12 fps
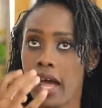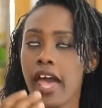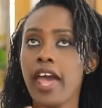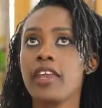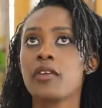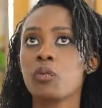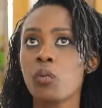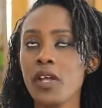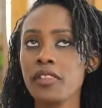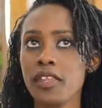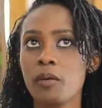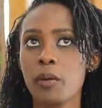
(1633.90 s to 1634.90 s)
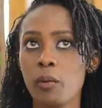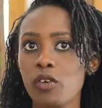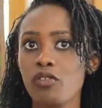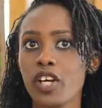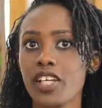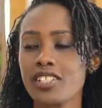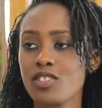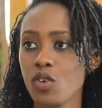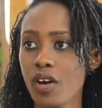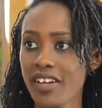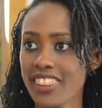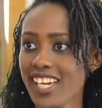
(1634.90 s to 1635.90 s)
And one thing people forget is you
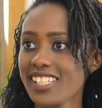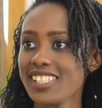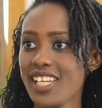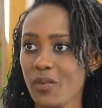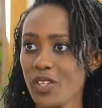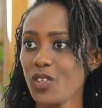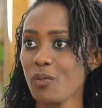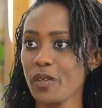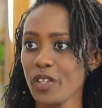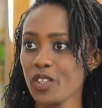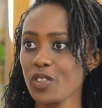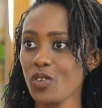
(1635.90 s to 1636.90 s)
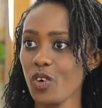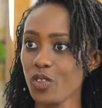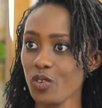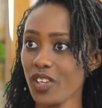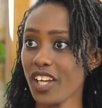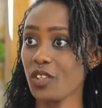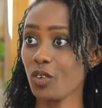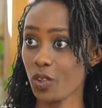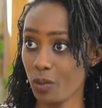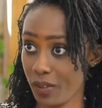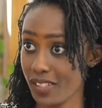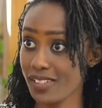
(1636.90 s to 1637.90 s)
have a 30-day window period to go through that
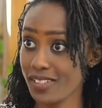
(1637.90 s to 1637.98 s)
document.